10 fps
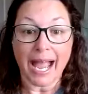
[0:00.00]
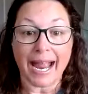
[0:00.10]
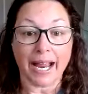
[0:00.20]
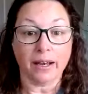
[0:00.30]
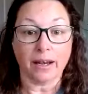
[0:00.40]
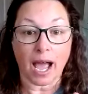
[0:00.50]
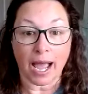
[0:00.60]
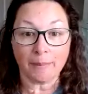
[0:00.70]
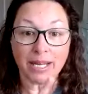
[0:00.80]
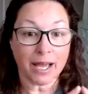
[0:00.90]
And
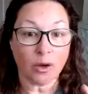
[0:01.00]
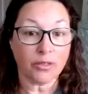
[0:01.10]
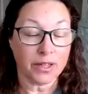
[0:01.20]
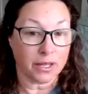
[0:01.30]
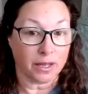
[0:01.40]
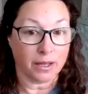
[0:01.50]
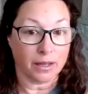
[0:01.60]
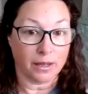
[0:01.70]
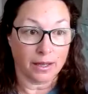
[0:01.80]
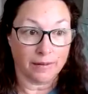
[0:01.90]
I mean healthy
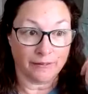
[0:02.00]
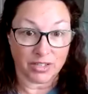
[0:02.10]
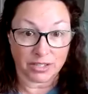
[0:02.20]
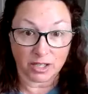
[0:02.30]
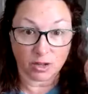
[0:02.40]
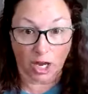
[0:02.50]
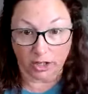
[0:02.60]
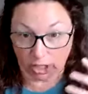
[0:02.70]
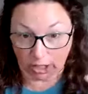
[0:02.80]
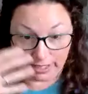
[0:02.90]

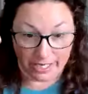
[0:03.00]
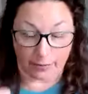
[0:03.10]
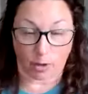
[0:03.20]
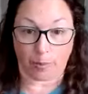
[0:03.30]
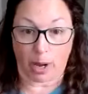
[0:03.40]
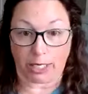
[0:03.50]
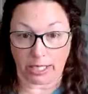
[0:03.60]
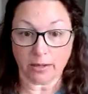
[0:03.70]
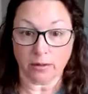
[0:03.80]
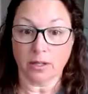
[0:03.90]
physiologically in their
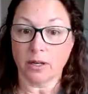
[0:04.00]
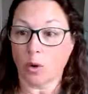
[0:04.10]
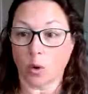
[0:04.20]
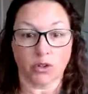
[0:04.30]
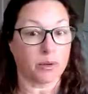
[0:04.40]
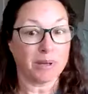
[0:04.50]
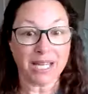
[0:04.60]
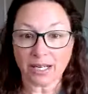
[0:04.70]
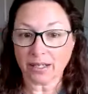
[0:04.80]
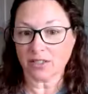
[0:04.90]
body,
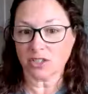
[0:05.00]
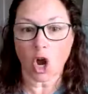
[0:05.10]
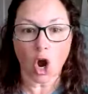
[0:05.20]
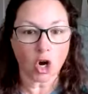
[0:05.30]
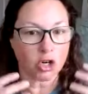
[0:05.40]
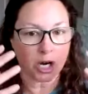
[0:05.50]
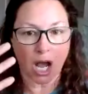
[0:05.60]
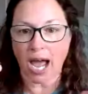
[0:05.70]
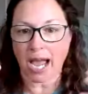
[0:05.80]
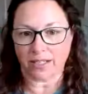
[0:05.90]
orthopedics, heart,
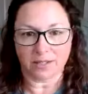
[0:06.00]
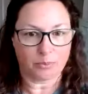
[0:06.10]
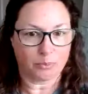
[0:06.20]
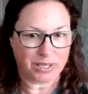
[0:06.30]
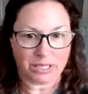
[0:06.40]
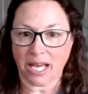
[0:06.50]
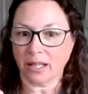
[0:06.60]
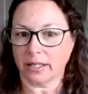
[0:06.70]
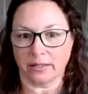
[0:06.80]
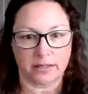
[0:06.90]
eyes,
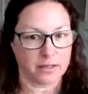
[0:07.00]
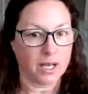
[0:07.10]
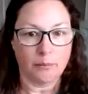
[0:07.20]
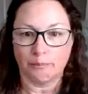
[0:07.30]
patellas,